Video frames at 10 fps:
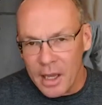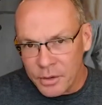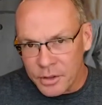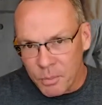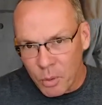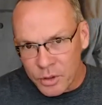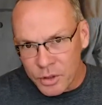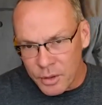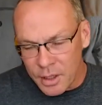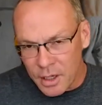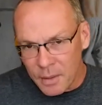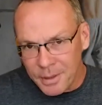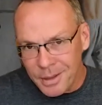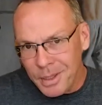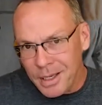I own a sports drink
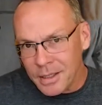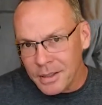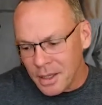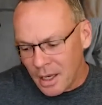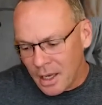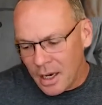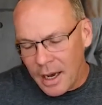company because